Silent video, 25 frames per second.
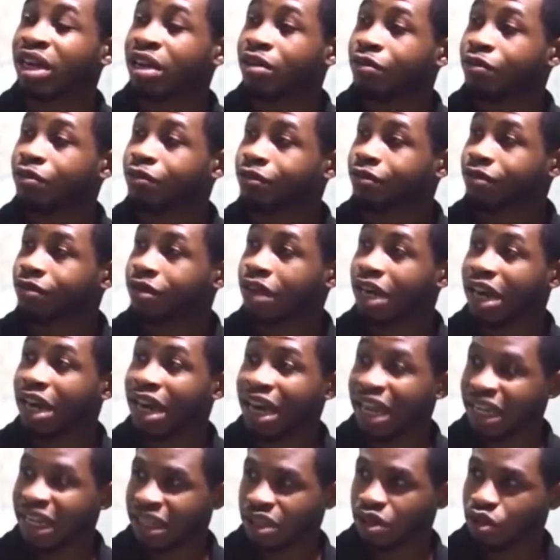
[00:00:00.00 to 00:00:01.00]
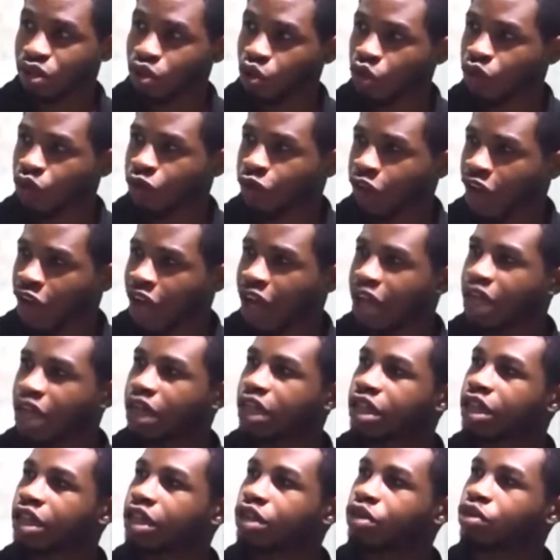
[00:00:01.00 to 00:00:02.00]
they've learned so far
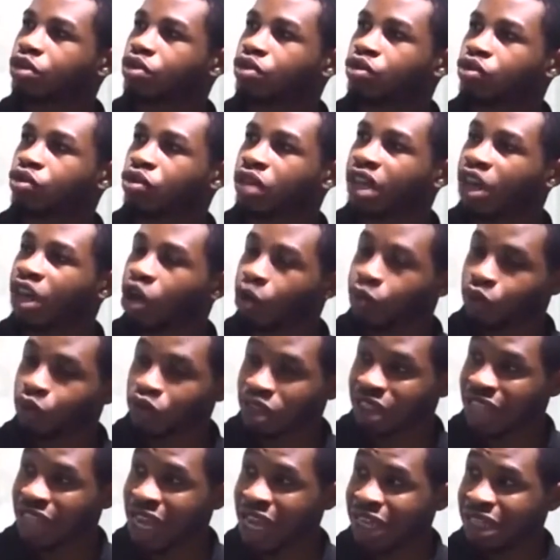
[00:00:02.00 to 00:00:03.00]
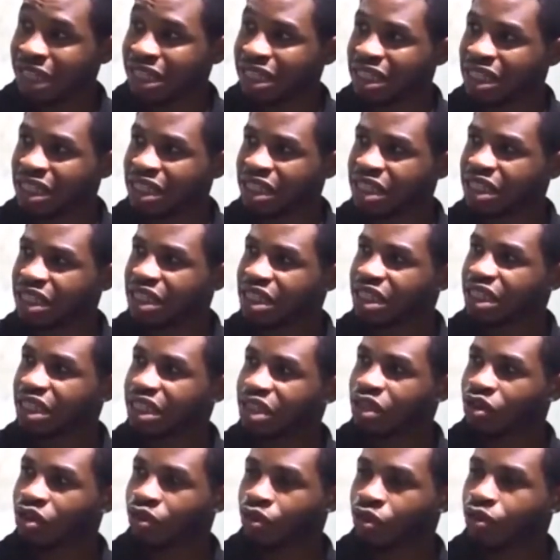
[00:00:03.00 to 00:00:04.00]
to help society.
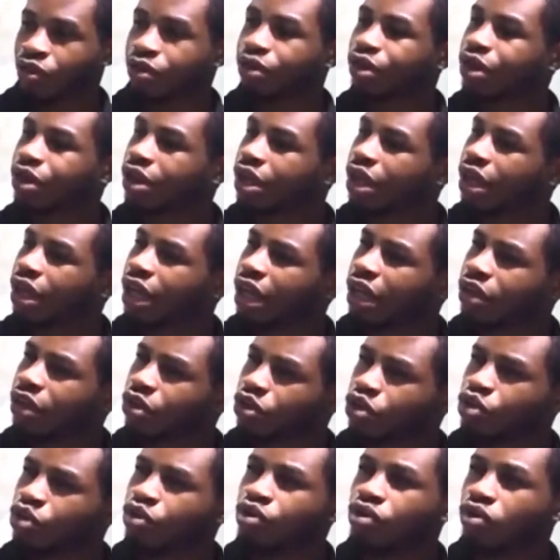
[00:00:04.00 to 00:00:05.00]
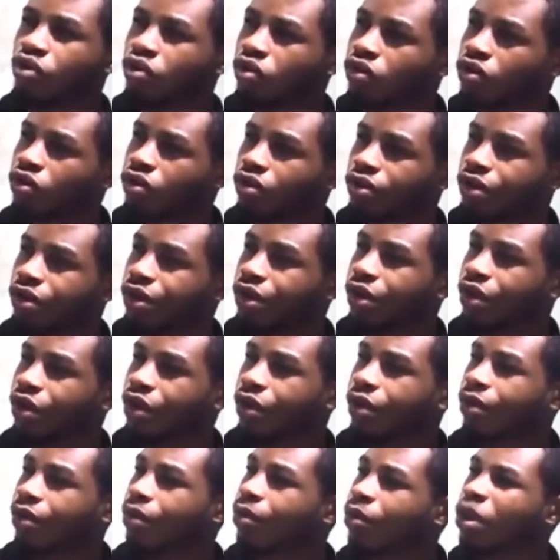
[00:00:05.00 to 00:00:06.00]
You,
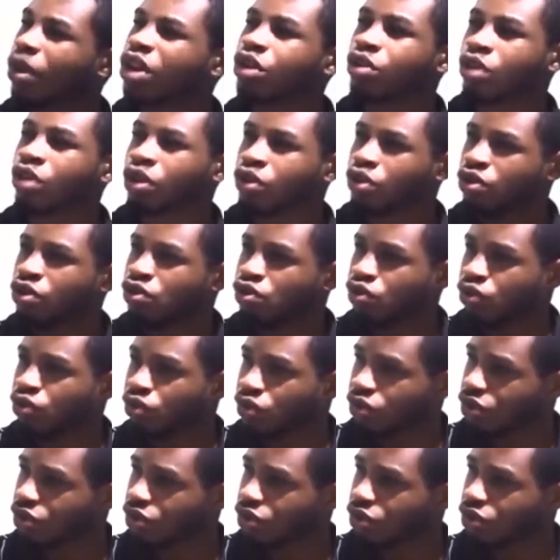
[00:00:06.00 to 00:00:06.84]
what do you want to do?